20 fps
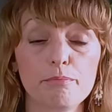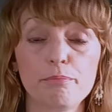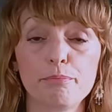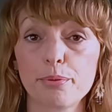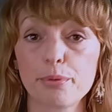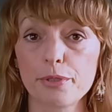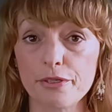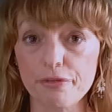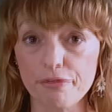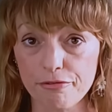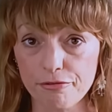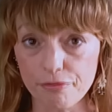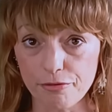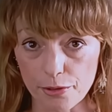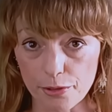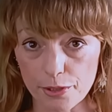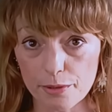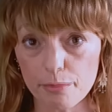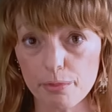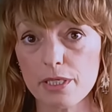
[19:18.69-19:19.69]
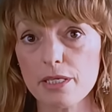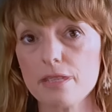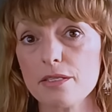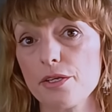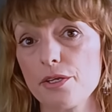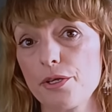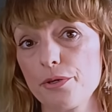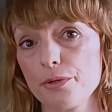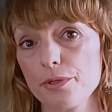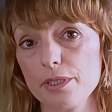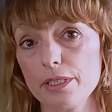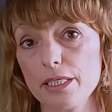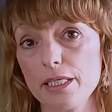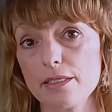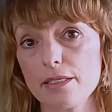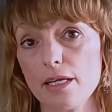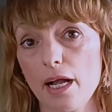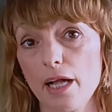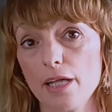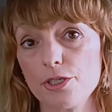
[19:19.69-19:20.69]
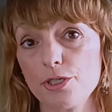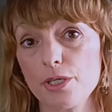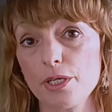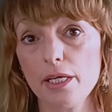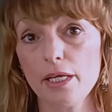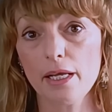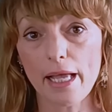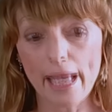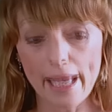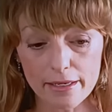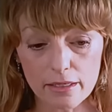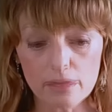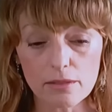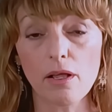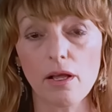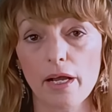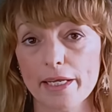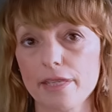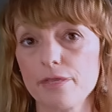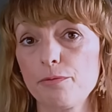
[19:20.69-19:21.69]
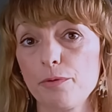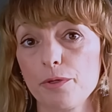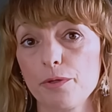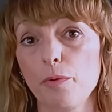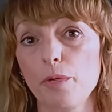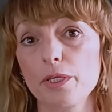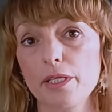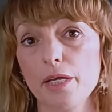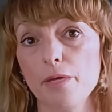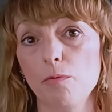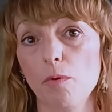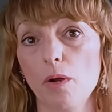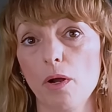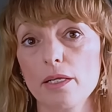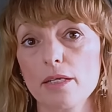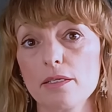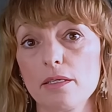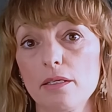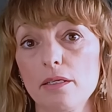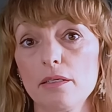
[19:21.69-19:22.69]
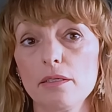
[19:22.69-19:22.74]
preferably securely attached, and aligned with what they want.